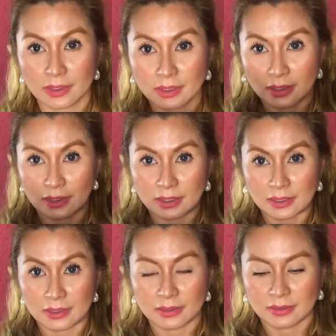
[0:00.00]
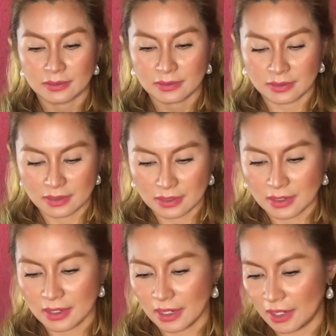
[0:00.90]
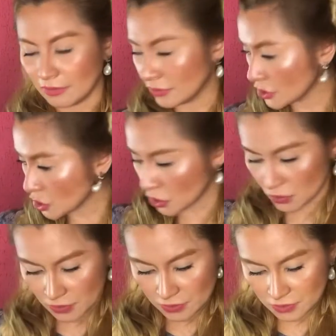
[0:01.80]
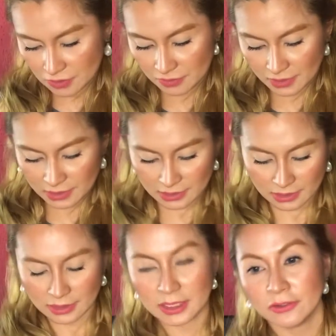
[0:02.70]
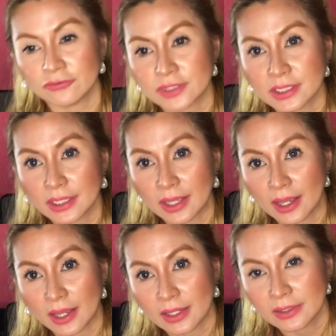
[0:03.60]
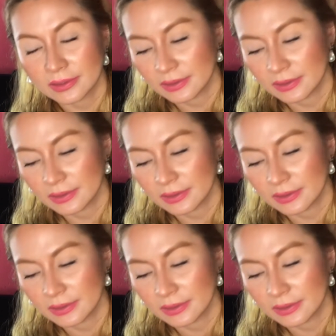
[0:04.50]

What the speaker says: okay, I have to show you, so I'm gonna lift again